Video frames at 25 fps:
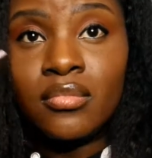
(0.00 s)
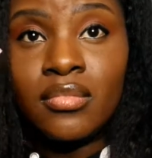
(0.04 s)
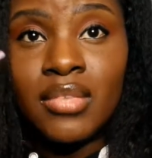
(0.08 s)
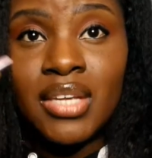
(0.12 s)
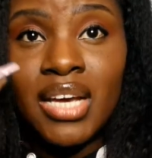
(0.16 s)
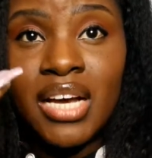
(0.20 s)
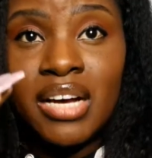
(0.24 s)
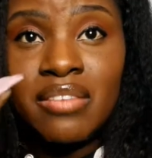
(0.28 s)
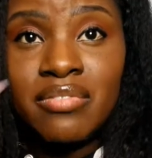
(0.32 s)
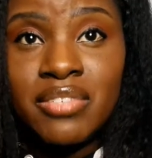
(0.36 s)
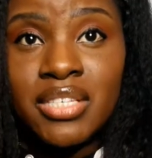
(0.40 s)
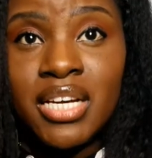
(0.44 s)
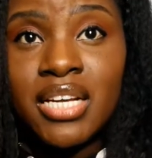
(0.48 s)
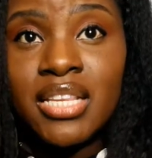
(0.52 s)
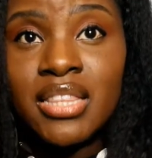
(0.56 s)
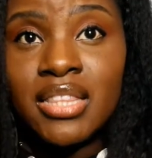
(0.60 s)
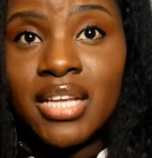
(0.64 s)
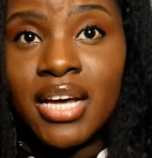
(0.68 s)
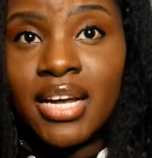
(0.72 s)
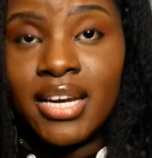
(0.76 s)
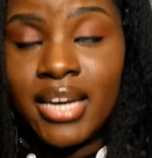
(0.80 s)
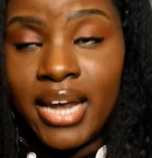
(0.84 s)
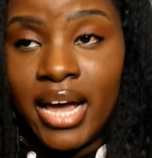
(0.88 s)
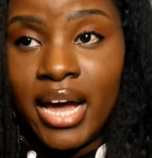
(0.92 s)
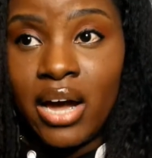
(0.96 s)
I've done
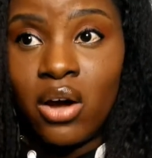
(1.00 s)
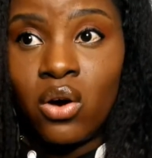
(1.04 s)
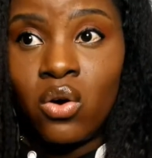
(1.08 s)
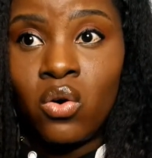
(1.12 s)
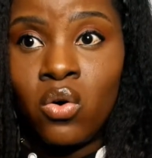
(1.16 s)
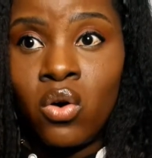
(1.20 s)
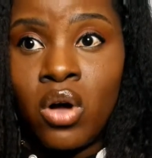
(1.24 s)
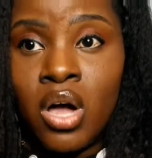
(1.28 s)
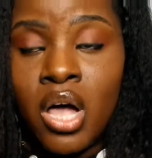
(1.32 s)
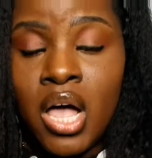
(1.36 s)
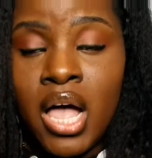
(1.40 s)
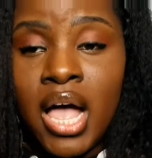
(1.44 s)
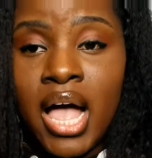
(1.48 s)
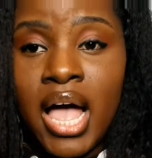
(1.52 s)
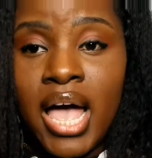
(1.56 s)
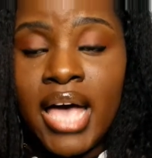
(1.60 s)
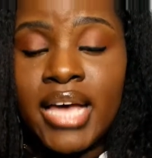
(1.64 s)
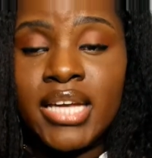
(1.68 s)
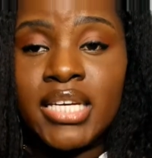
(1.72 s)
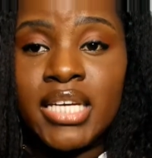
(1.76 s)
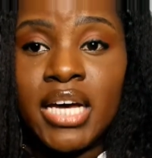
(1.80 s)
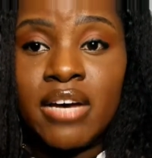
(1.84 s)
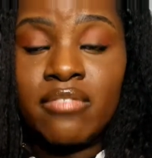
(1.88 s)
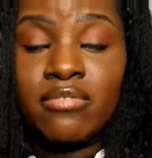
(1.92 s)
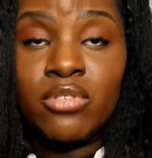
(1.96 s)
that now
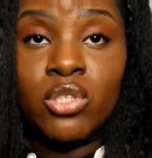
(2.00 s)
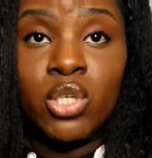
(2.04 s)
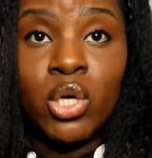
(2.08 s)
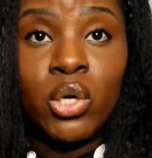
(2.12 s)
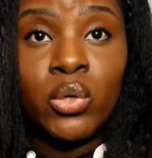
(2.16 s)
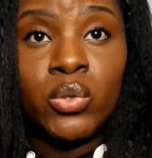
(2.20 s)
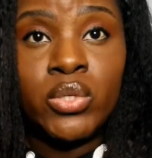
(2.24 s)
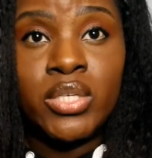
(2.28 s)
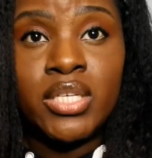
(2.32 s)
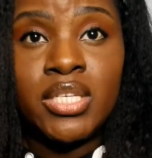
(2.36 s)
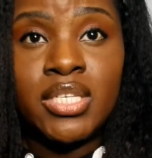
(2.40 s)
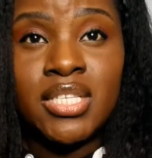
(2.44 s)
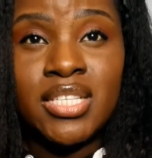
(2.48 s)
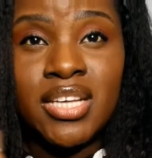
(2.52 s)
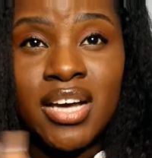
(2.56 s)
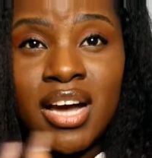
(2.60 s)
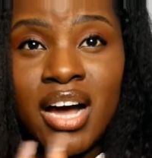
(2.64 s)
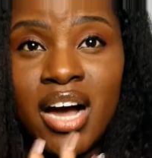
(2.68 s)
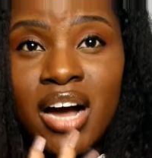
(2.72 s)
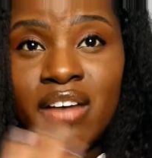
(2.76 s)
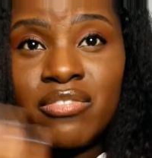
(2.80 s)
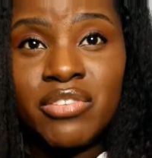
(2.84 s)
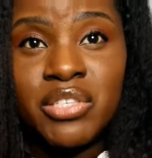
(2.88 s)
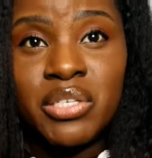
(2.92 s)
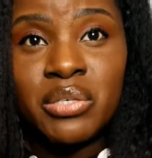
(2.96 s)
and I've noticed that
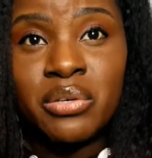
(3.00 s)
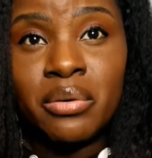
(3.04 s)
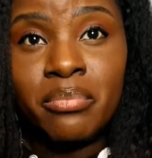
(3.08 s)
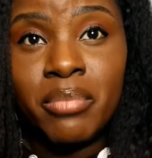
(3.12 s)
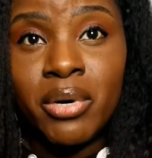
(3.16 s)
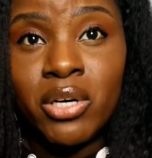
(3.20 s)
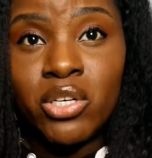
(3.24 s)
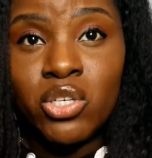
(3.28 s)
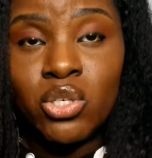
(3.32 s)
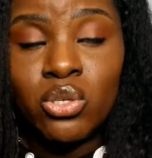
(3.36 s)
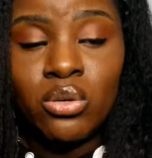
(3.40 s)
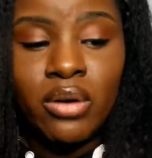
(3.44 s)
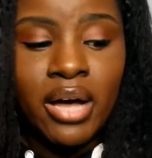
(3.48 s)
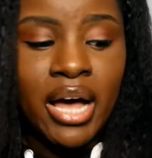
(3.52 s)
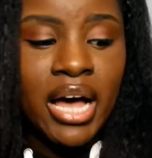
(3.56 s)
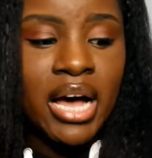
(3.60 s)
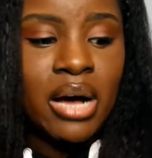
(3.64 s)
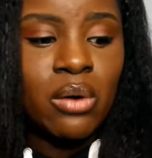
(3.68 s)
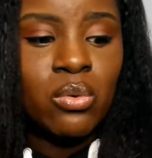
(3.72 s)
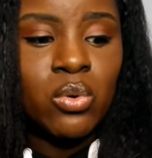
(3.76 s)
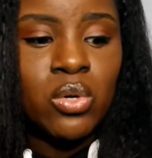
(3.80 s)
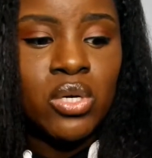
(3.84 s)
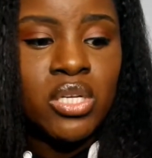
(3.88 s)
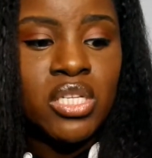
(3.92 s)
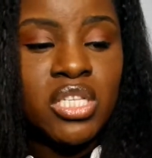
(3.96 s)
after about two
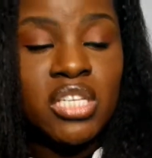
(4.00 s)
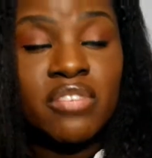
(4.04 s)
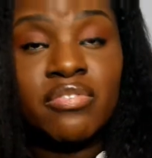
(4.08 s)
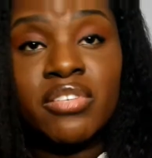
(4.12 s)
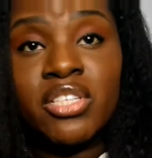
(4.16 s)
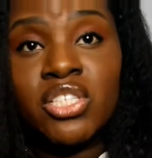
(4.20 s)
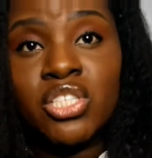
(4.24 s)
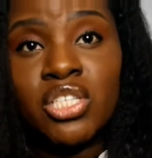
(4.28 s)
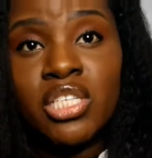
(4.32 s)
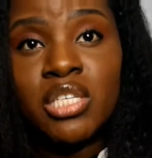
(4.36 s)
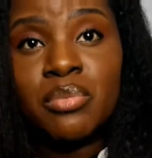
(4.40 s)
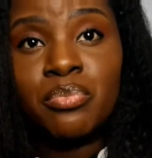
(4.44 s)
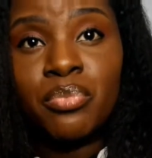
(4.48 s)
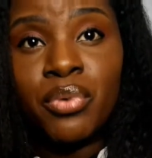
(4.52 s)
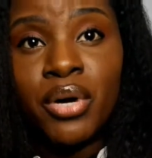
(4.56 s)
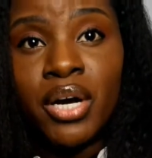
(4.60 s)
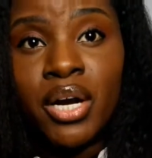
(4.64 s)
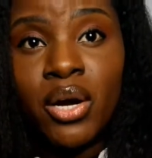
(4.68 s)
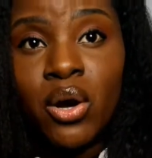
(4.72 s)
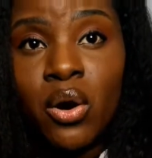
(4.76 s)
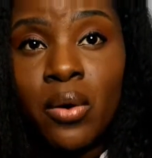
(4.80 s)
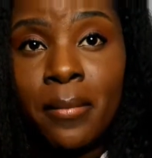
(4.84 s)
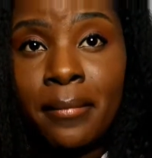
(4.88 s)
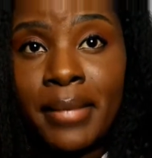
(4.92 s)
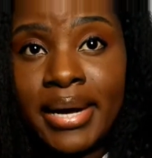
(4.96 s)
hours if I just spray
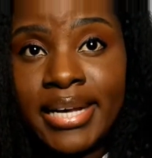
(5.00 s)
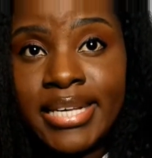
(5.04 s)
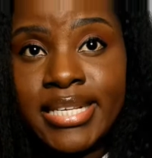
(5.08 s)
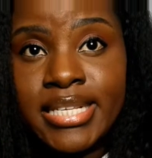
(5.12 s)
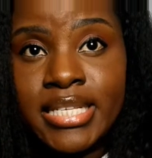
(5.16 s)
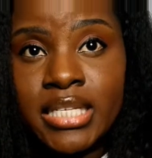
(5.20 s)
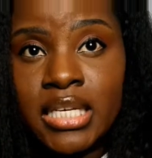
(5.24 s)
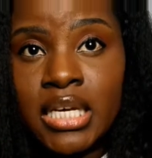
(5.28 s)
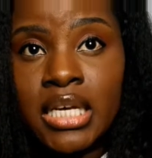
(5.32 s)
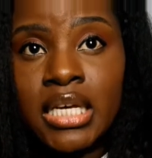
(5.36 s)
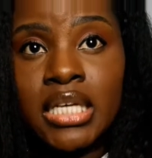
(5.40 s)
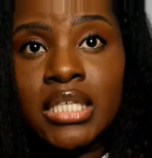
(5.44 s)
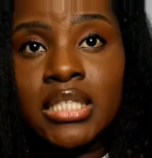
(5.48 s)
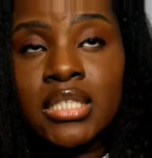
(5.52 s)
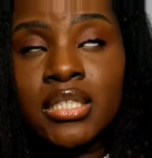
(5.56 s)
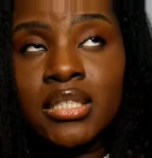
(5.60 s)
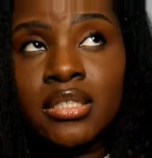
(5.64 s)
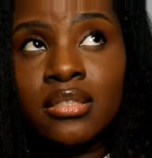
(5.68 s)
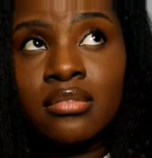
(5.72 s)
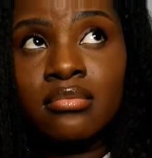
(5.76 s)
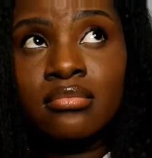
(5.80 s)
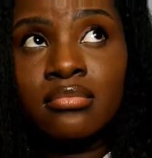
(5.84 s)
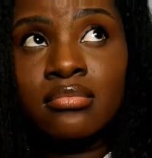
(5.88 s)
it on my skin